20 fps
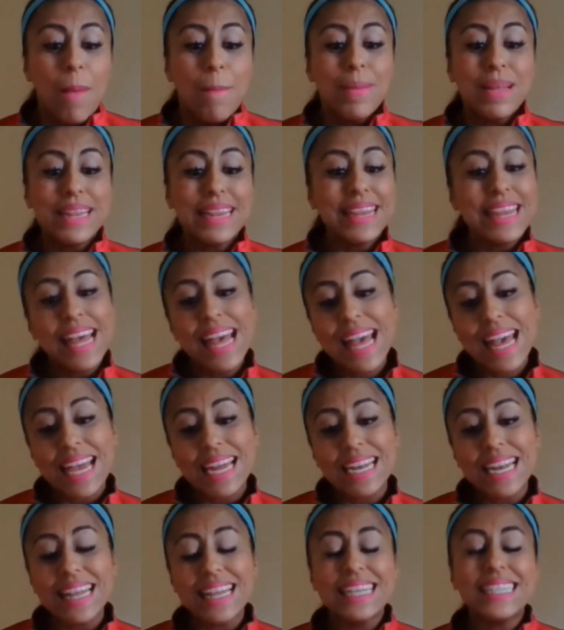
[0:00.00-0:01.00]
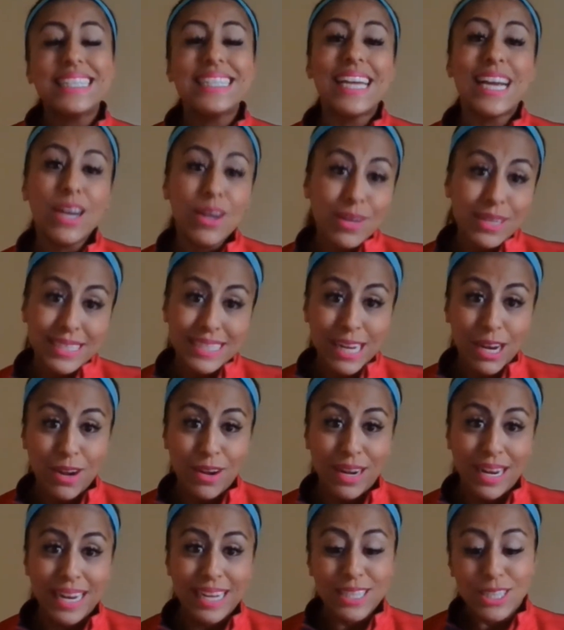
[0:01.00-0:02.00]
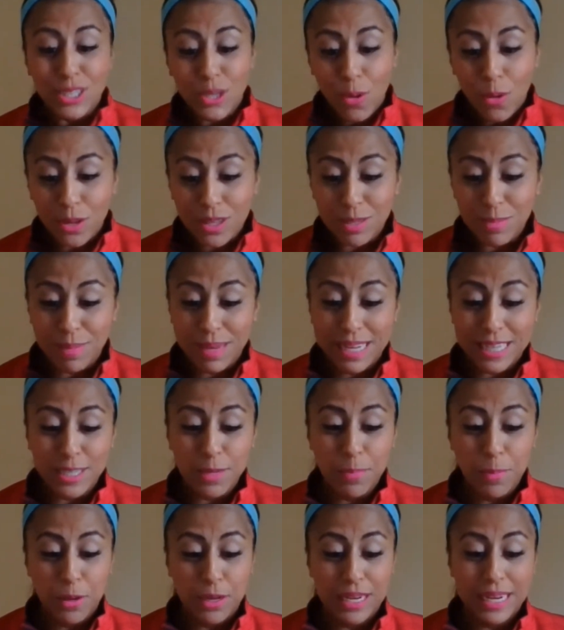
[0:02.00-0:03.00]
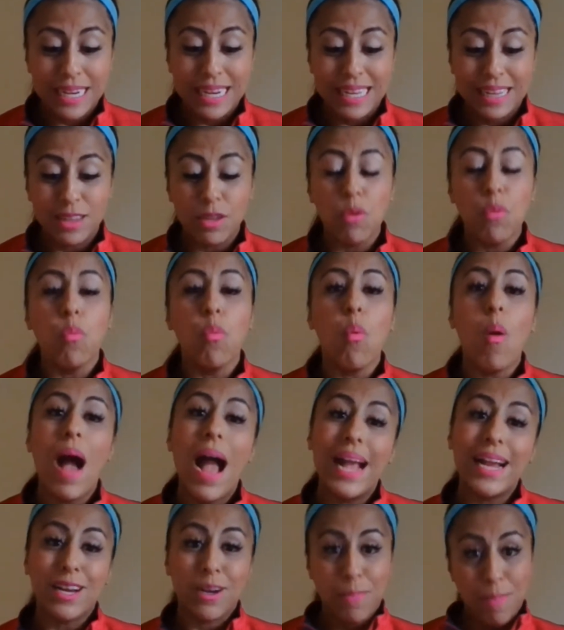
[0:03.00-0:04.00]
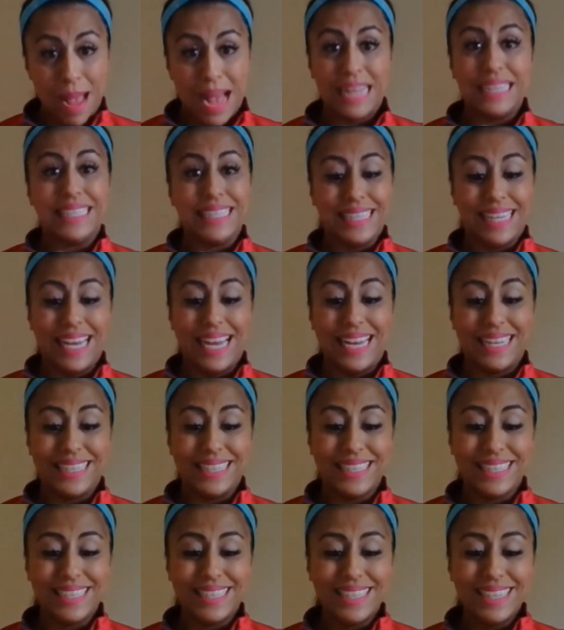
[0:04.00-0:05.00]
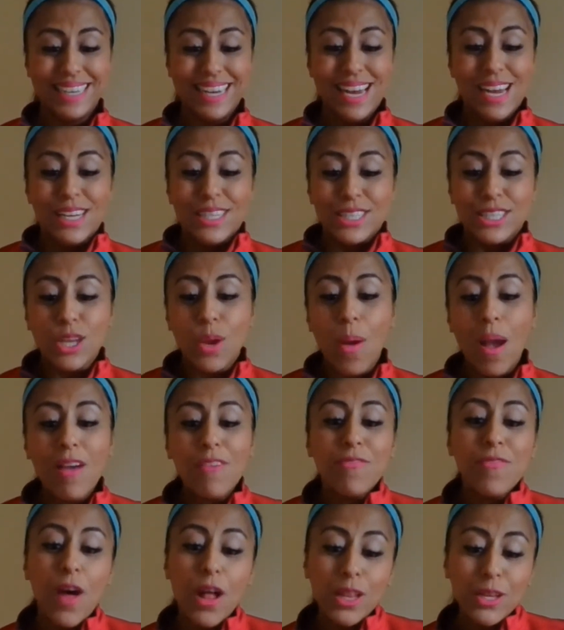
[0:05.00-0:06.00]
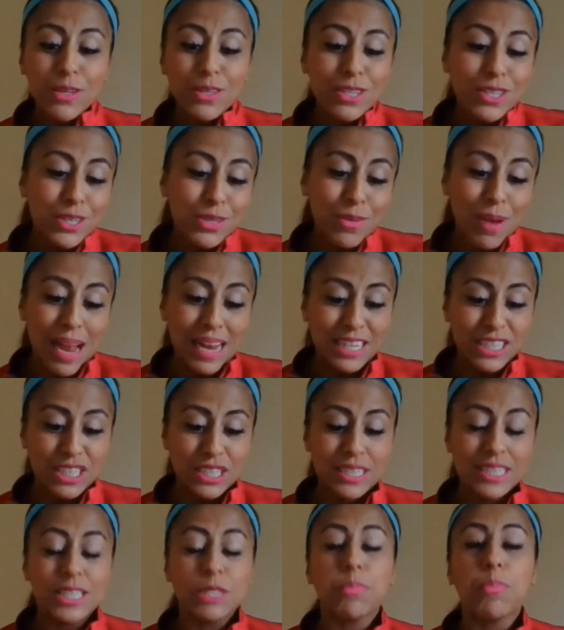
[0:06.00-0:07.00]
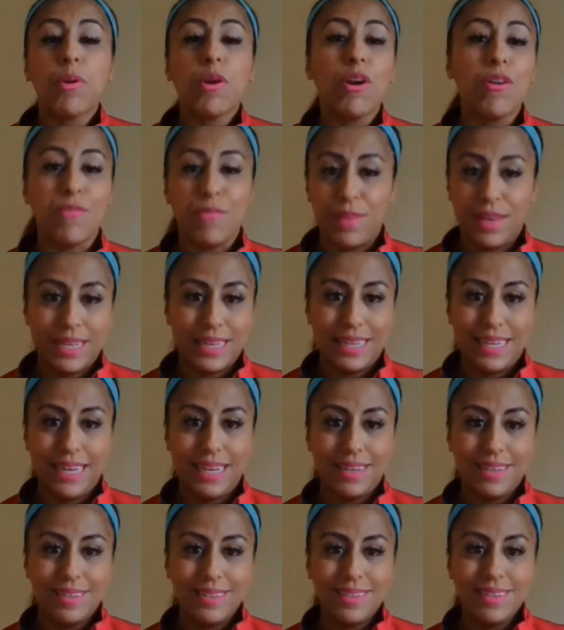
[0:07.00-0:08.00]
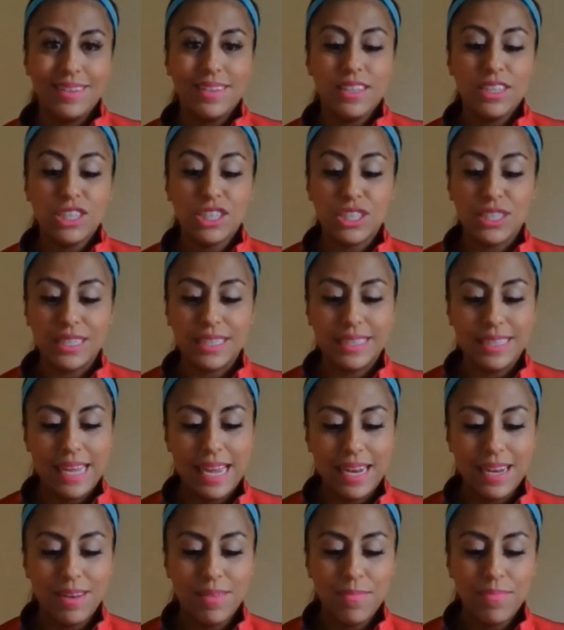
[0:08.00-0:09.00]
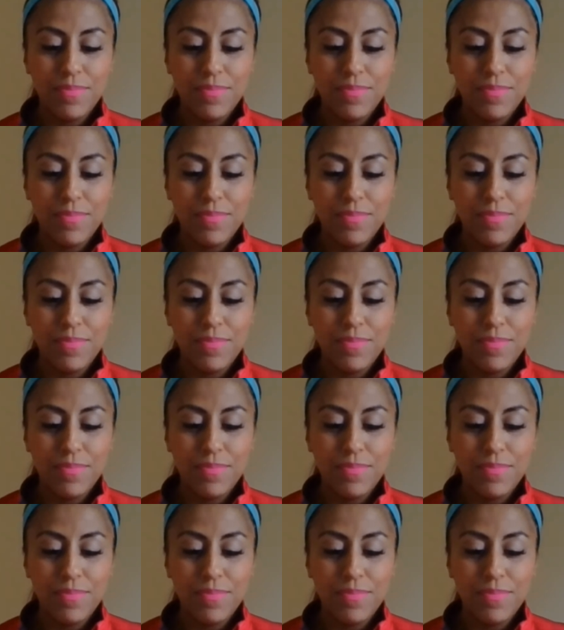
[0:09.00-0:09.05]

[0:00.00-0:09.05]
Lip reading: but then the secretary told me to put it in the wire basket. So I followed her directions perfectly, she said.